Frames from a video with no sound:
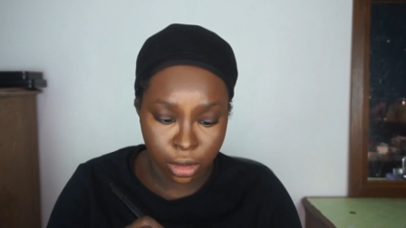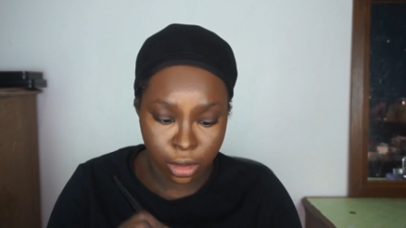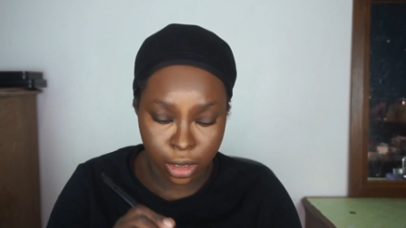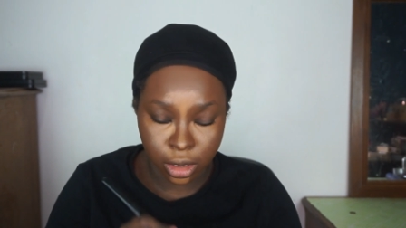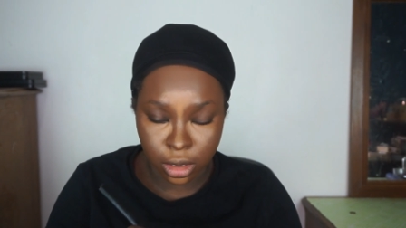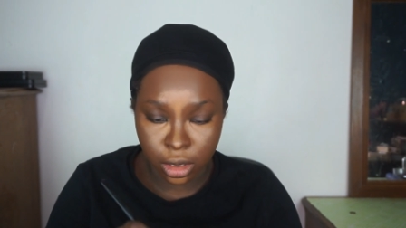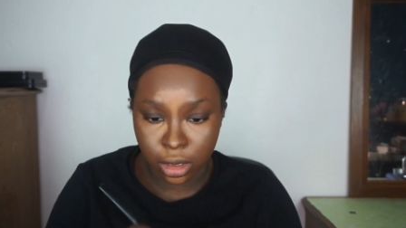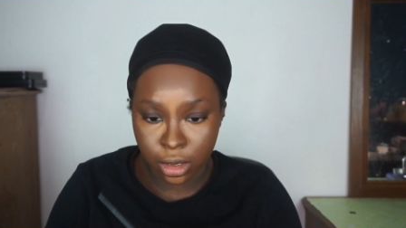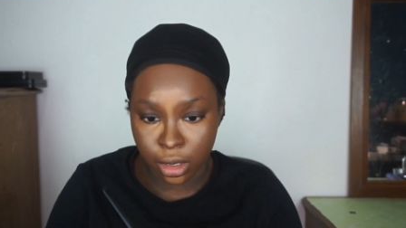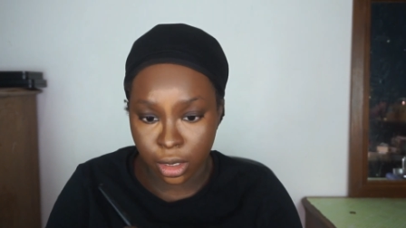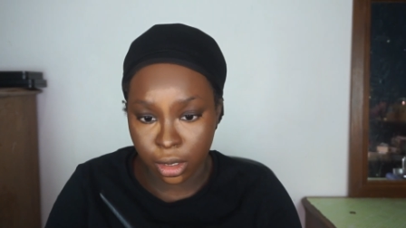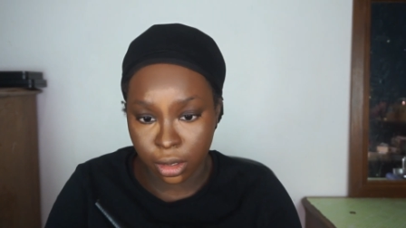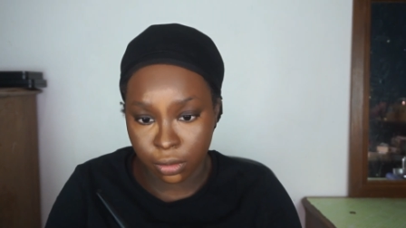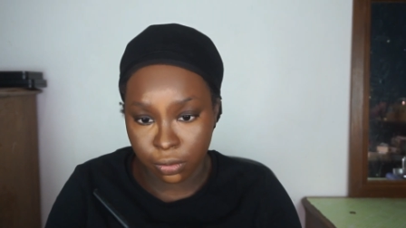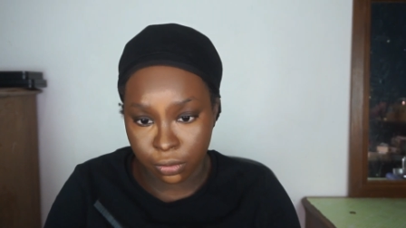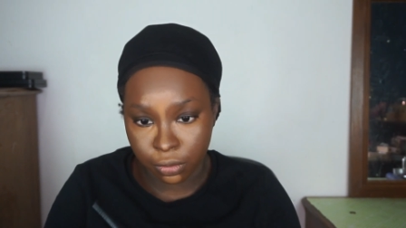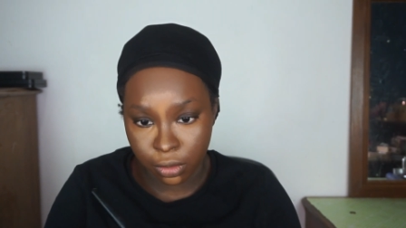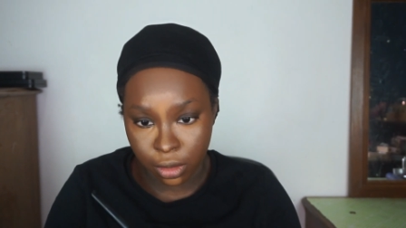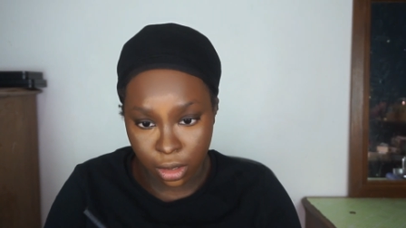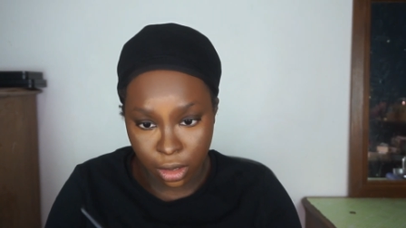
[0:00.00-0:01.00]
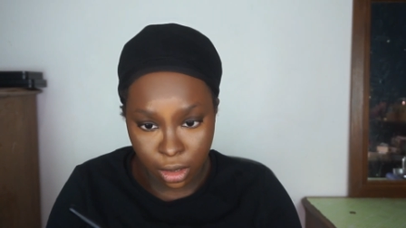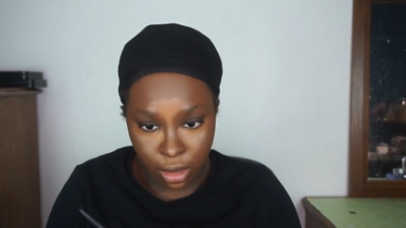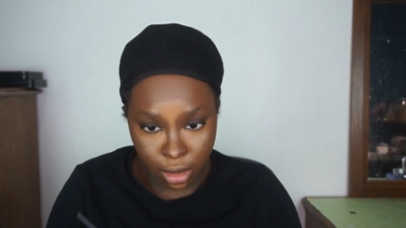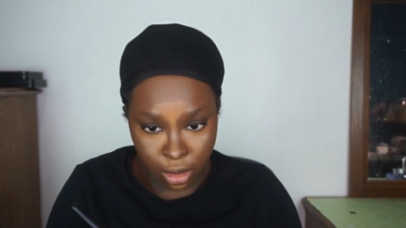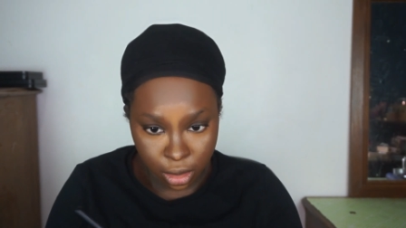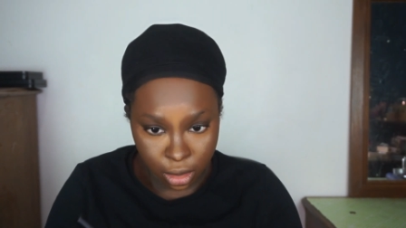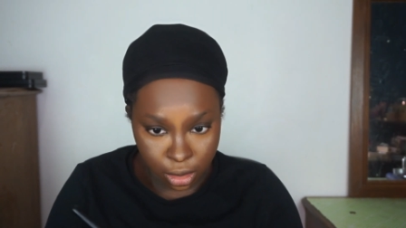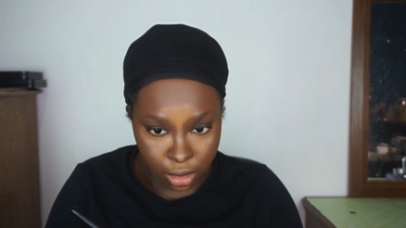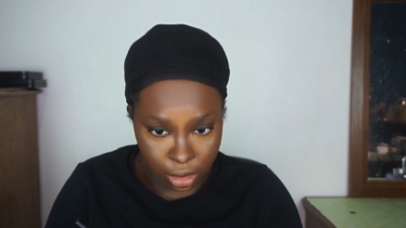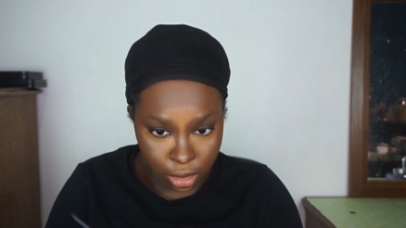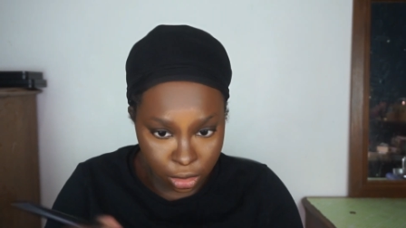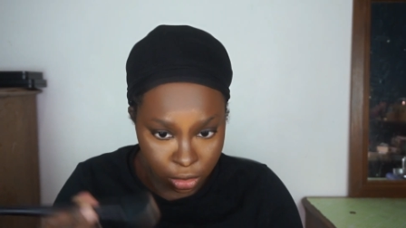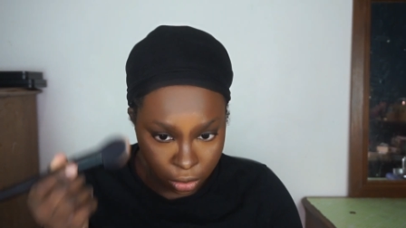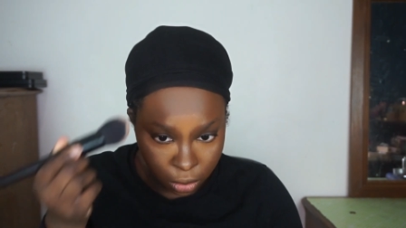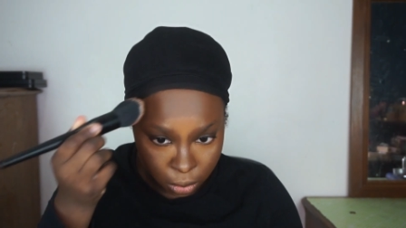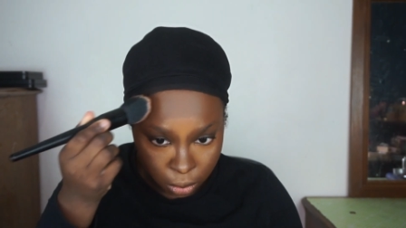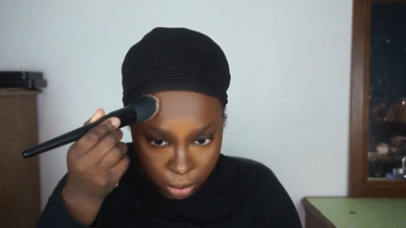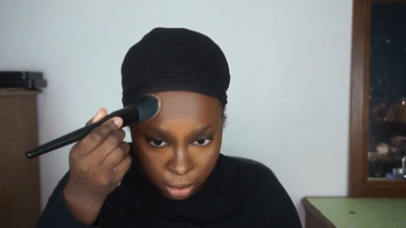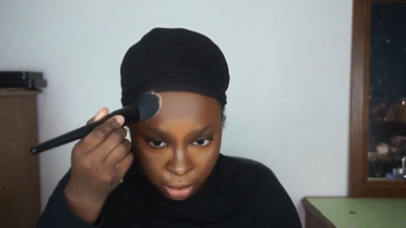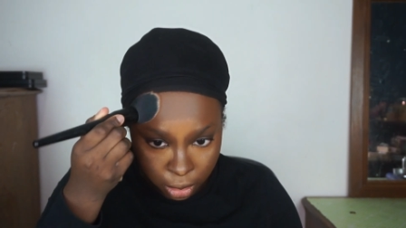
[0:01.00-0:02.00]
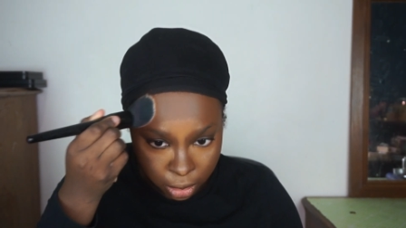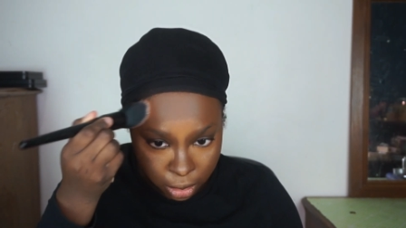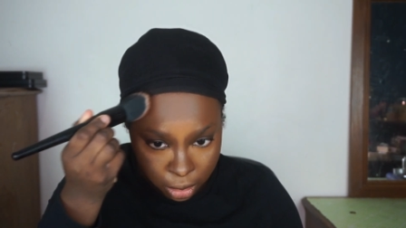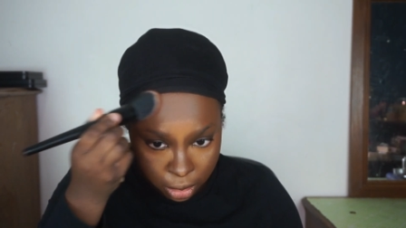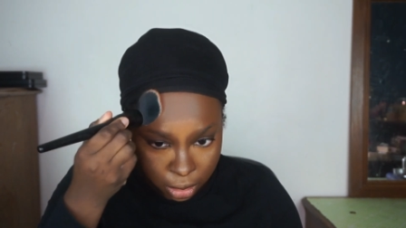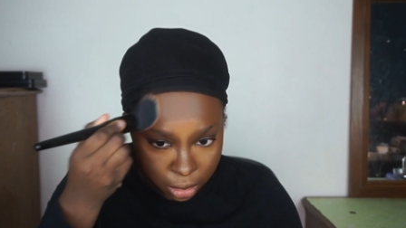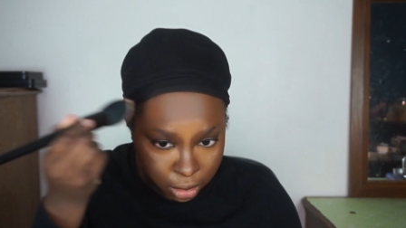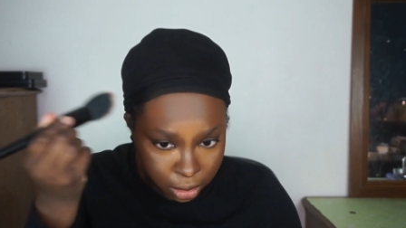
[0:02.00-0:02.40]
Let's see if this will work.